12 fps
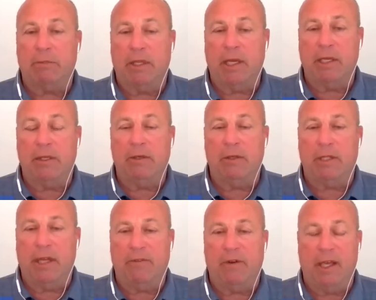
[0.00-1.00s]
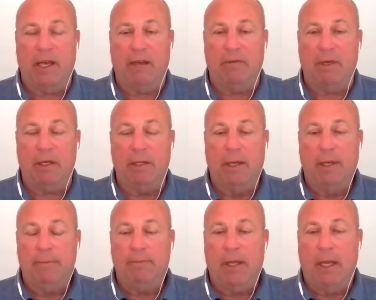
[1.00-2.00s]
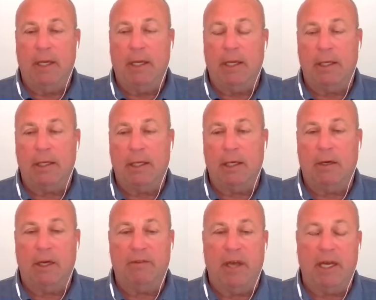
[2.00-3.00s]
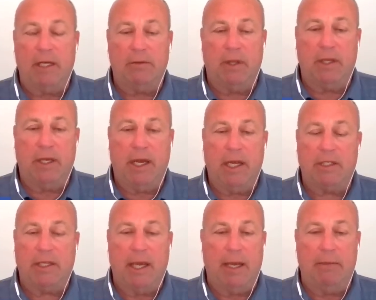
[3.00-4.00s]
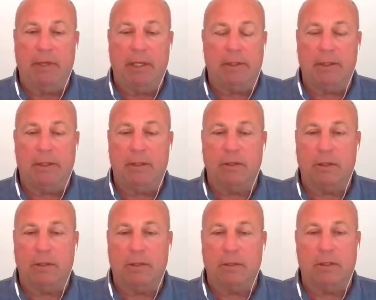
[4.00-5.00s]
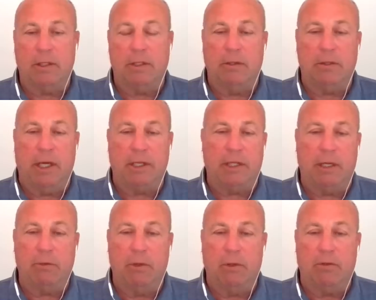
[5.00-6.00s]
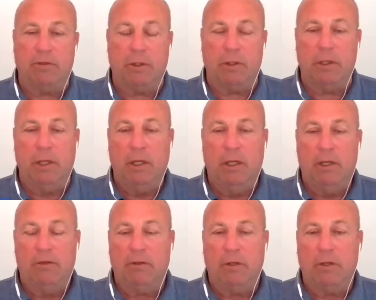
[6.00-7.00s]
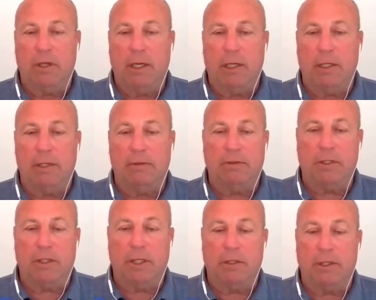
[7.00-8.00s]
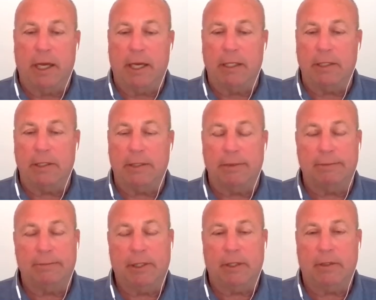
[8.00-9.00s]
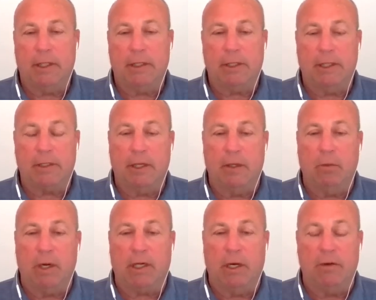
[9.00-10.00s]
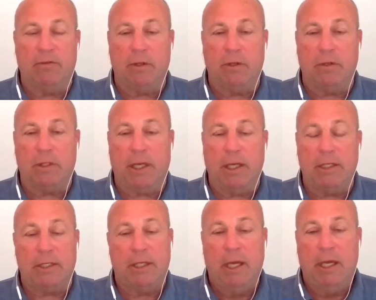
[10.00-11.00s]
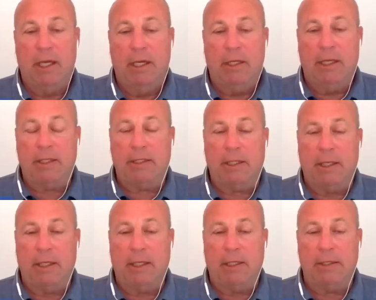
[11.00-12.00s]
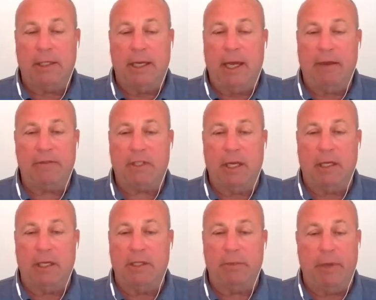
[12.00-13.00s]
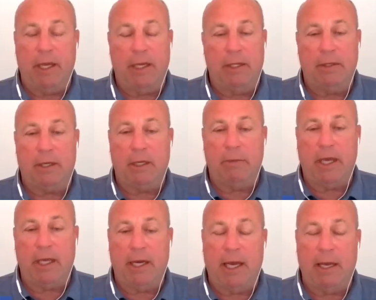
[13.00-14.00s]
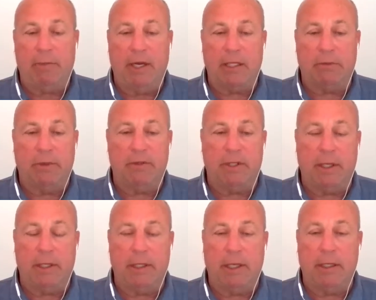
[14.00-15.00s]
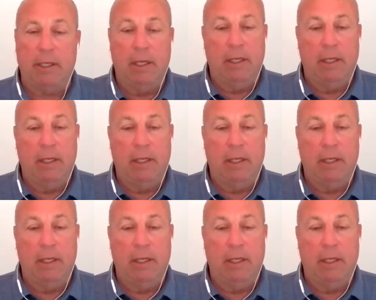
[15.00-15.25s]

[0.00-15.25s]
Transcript: But they do definitely have a advantage with today's game, that there's a no touching rule for skilled guys, and it's going to work out for those kids that that have skill and speed, and they're going to make it happen, as we've seen